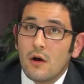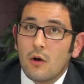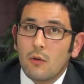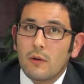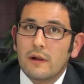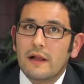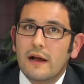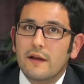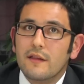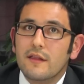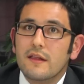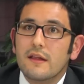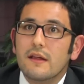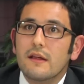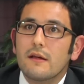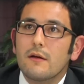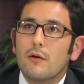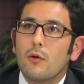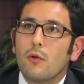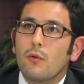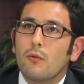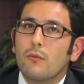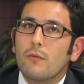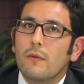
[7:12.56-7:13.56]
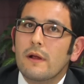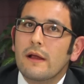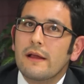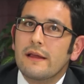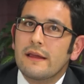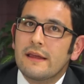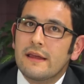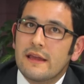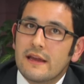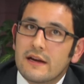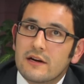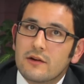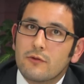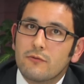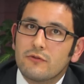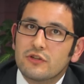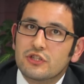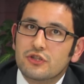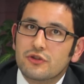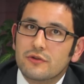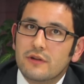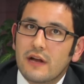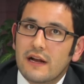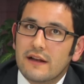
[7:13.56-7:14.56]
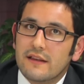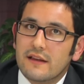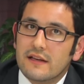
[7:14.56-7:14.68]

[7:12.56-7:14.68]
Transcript: Well, I think here we should,